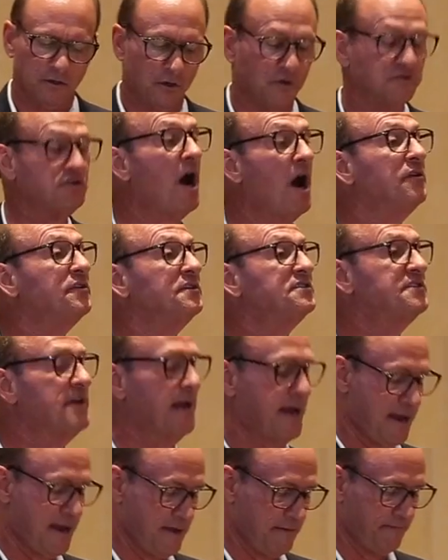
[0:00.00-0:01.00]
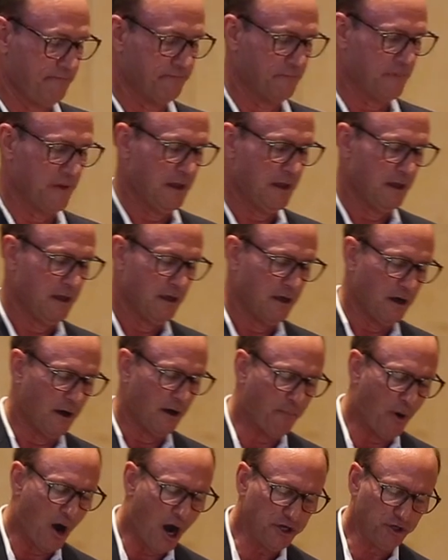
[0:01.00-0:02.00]
Goes on to say,
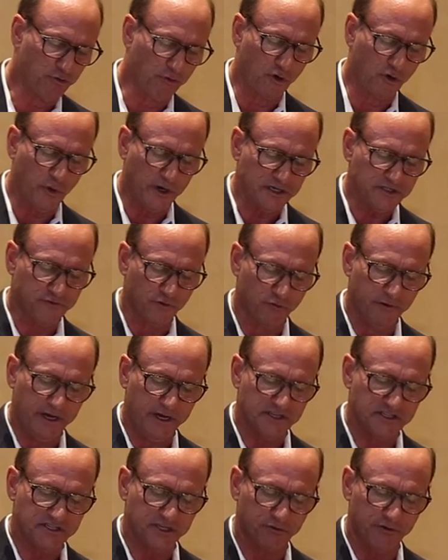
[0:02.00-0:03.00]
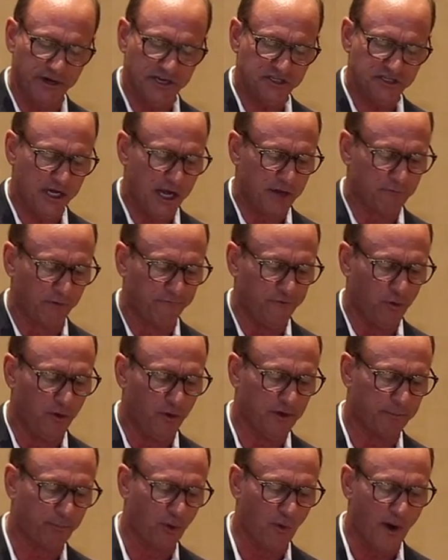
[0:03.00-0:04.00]
upon your request for reconsideration and
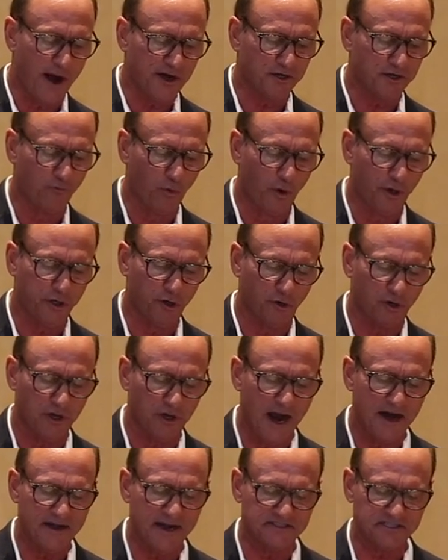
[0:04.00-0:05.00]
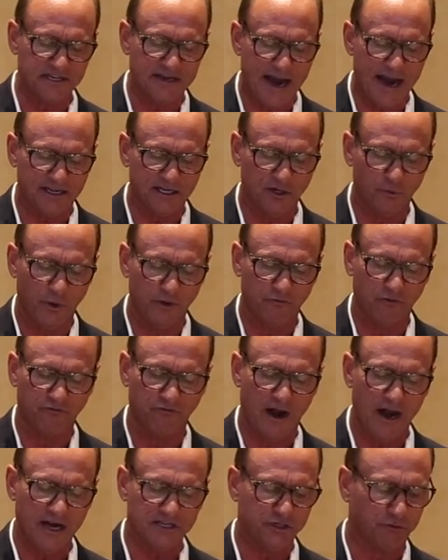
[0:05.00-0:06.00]
reviewing the proactive work your client has enacted, we've
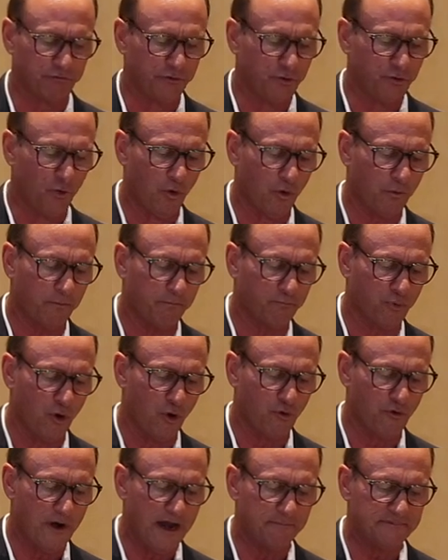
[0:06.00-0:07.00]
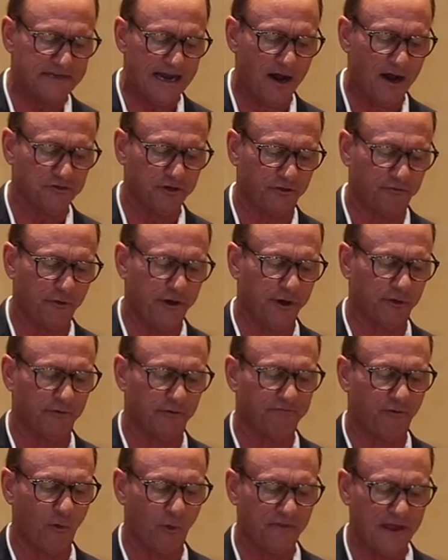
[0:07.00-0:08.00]
revised the renewal program down to
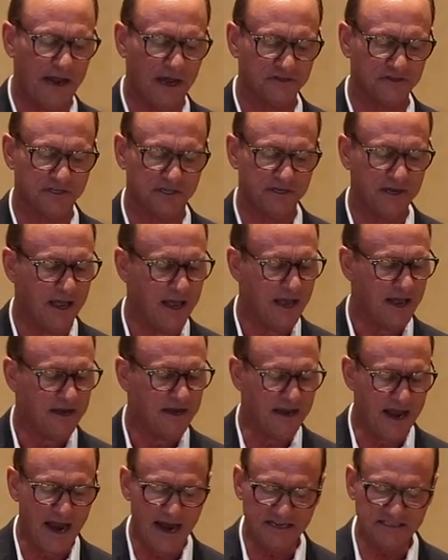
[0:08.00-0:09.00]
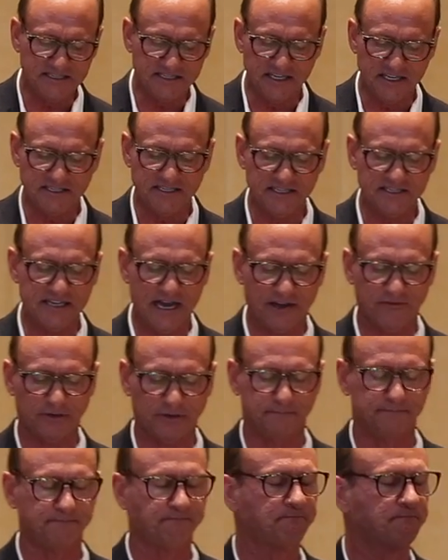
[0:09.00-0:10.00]

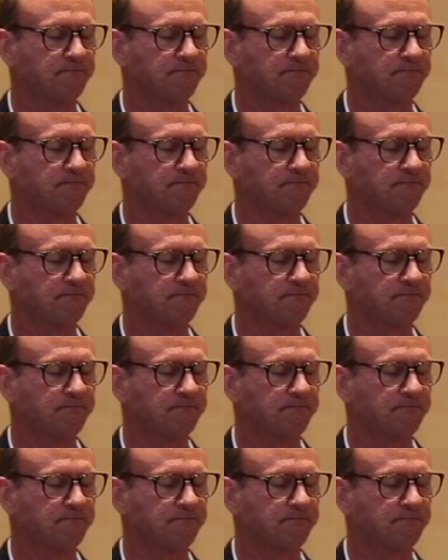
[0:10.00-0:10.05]
304,967.